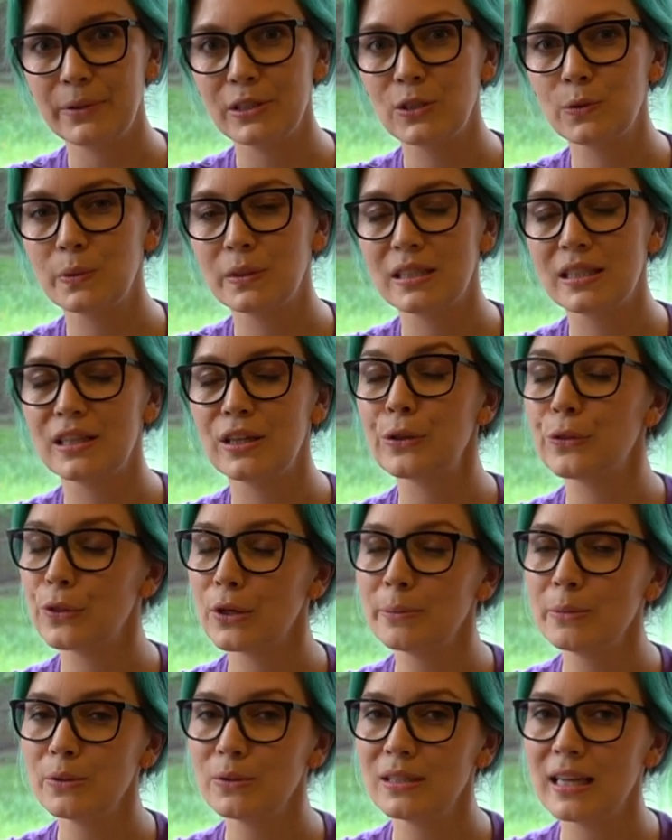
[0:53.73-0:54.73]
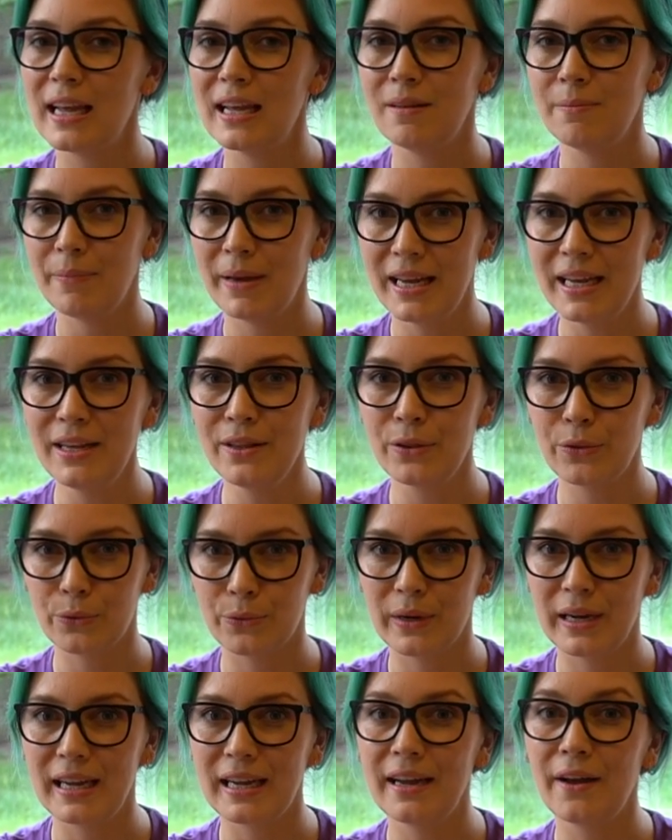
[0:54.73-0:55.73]
which was in the Thermaltake
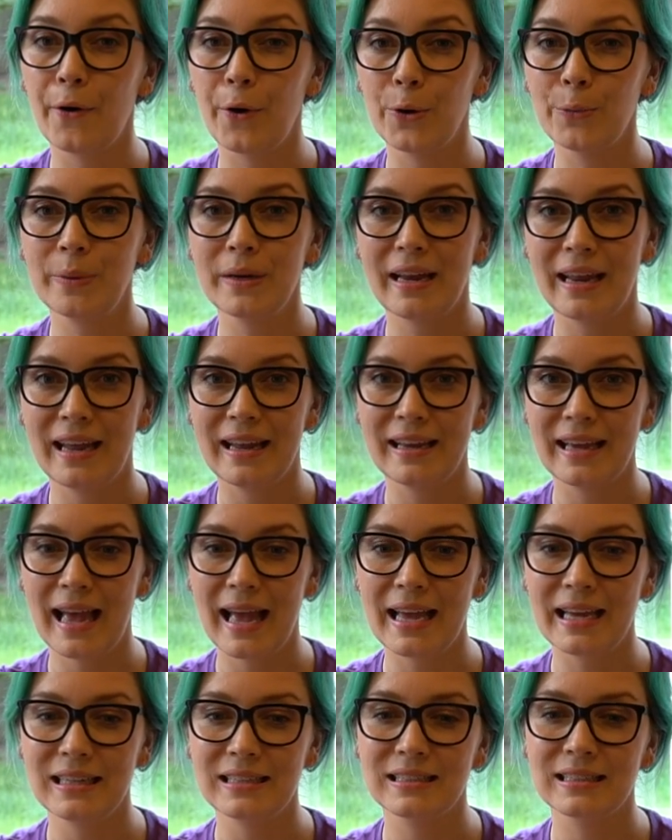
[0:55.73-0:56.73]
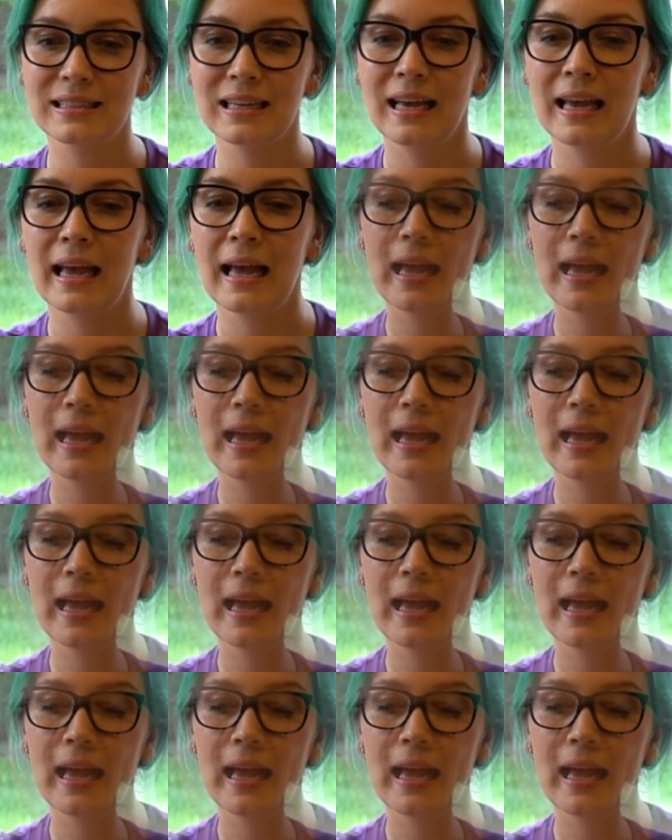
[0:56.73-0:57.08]
P3 open air case.